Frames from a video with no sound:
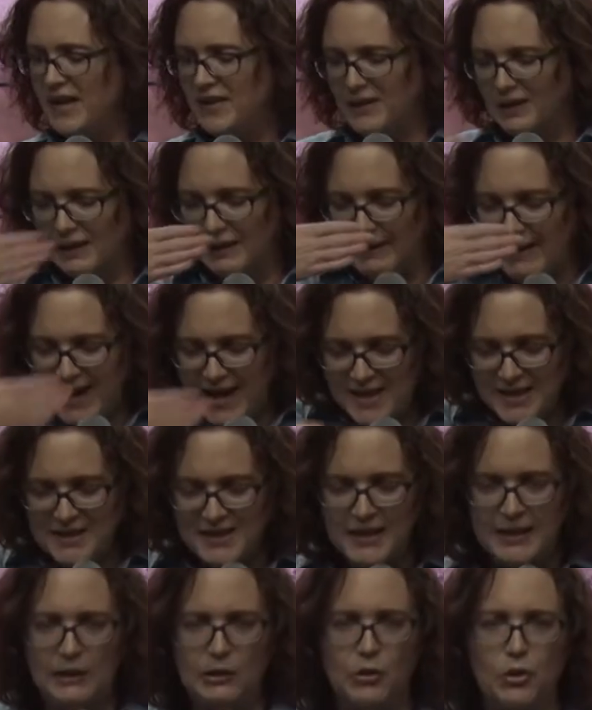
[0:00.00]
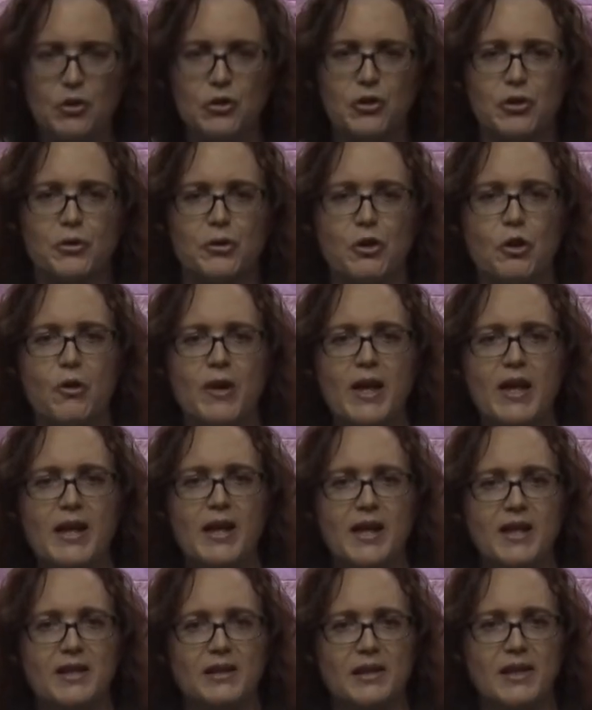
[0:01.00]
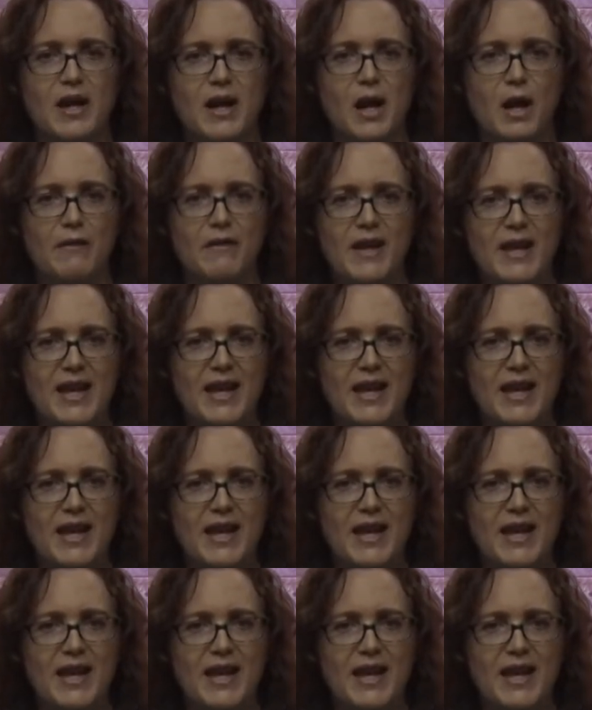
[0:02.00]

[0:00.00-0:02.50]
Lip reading: The lens he looks through is love.